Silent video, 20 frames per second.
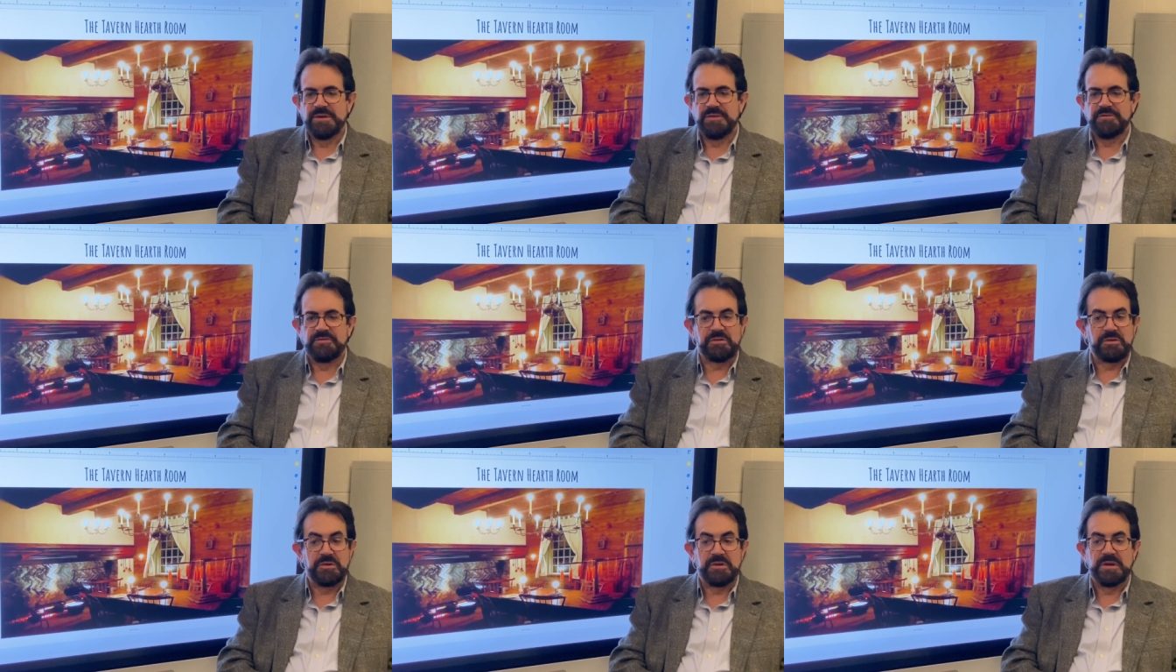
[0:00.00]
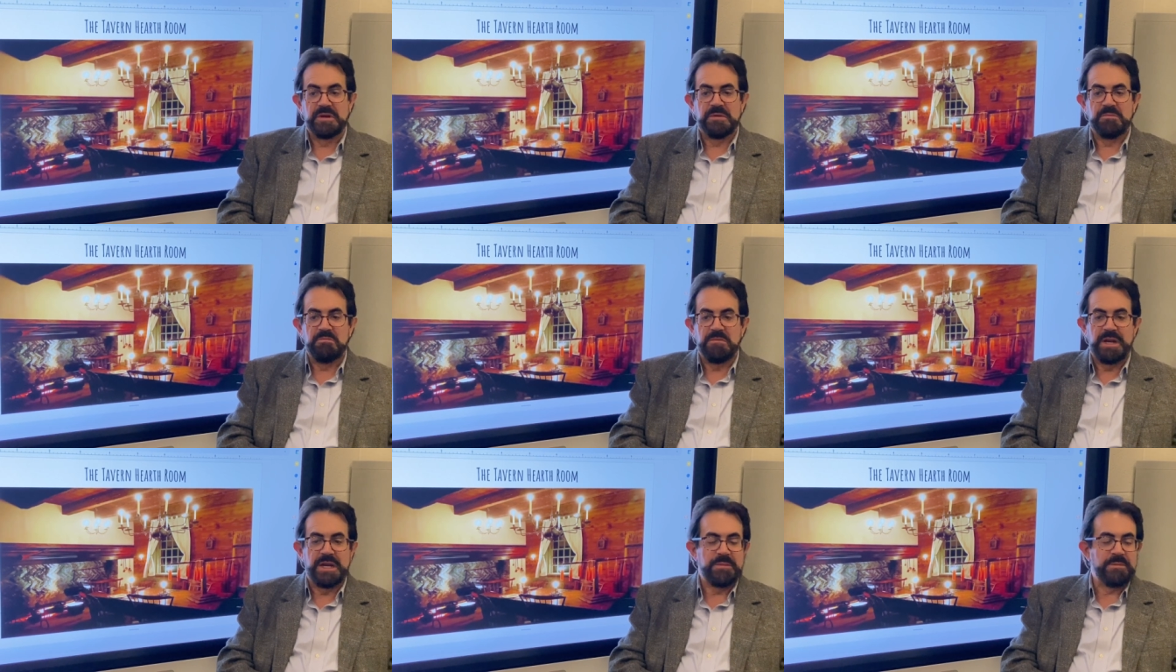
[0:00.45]
for
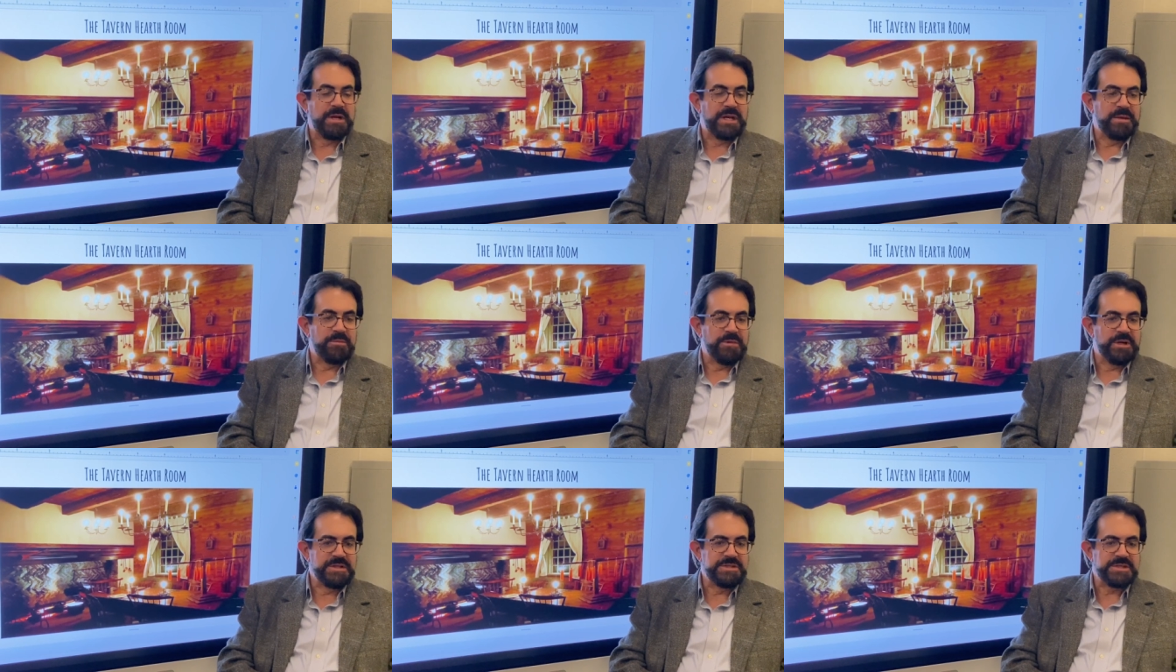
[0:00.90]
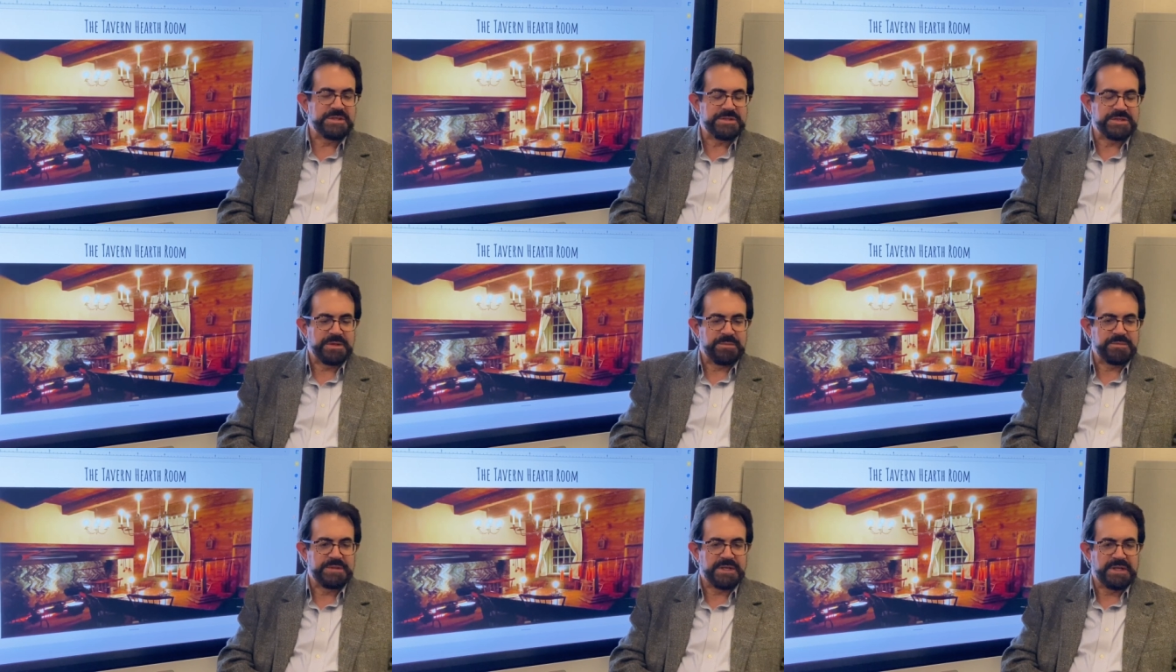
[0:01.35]
many, many months
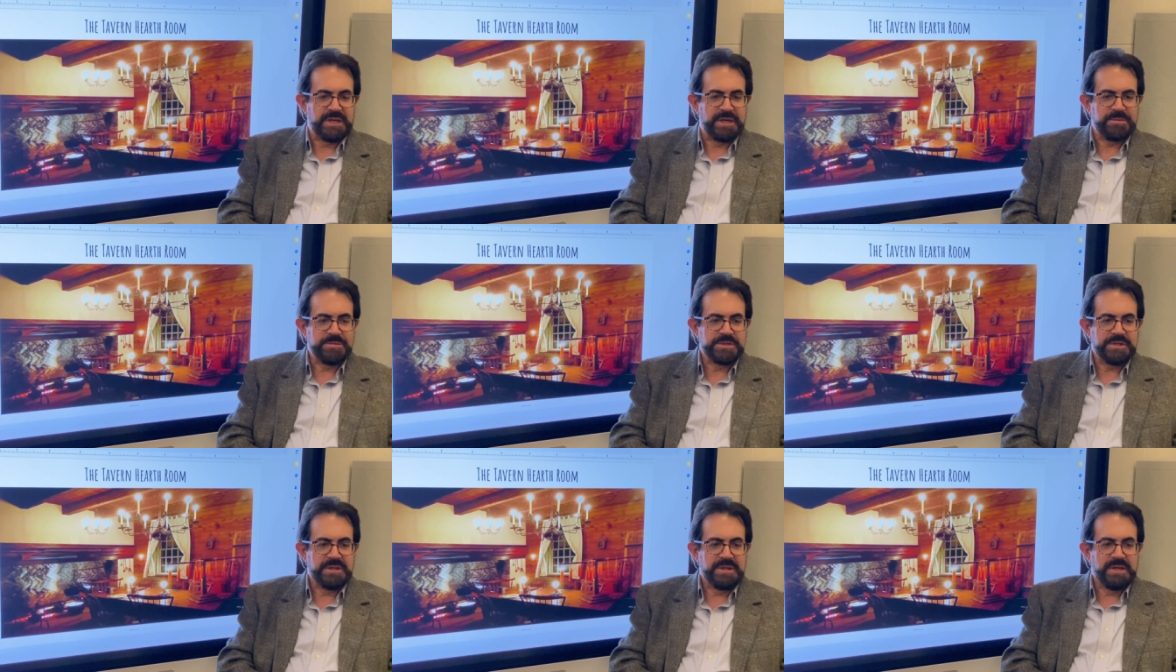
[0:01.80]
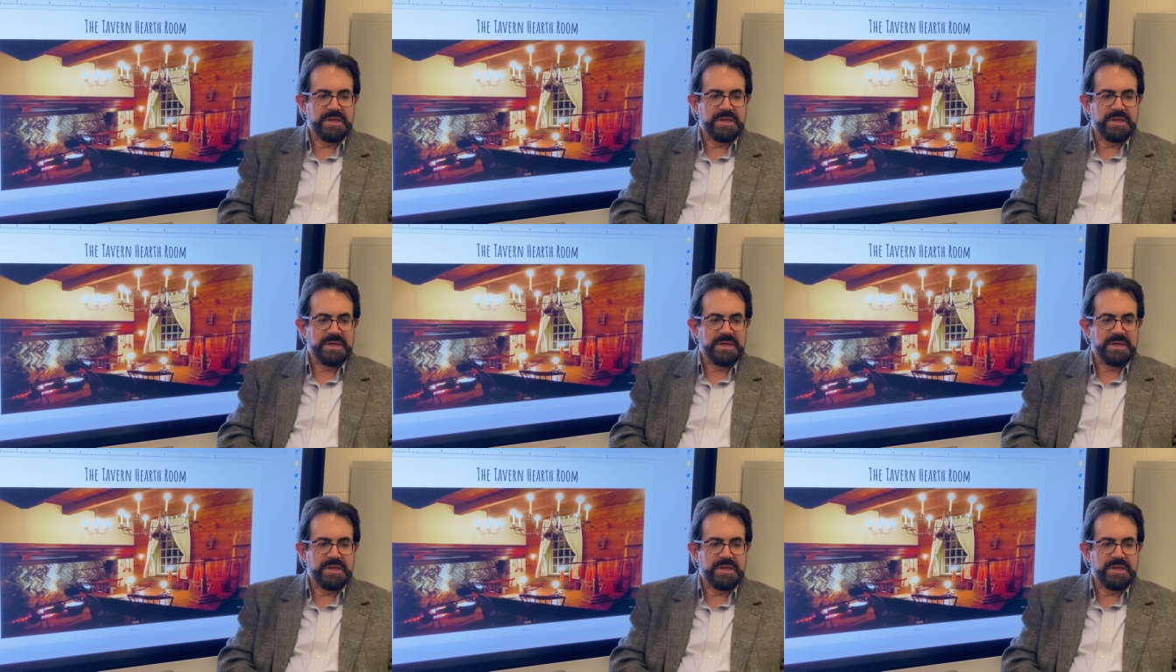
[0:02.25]
sometimes.